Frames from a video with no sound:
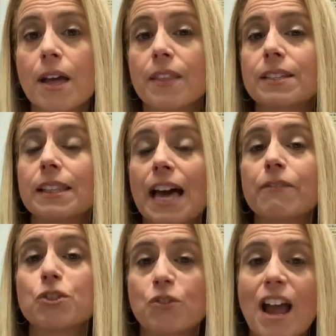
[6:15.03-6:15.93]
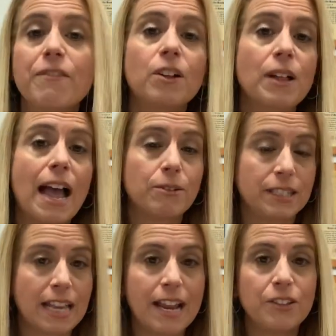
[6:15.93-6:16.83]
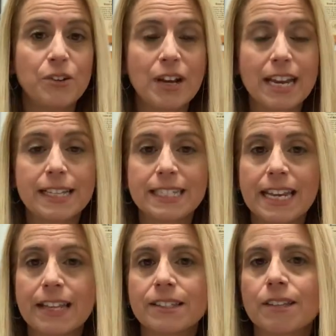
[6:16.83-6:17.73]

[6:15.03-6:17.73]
there's a lot of travel outside the United States.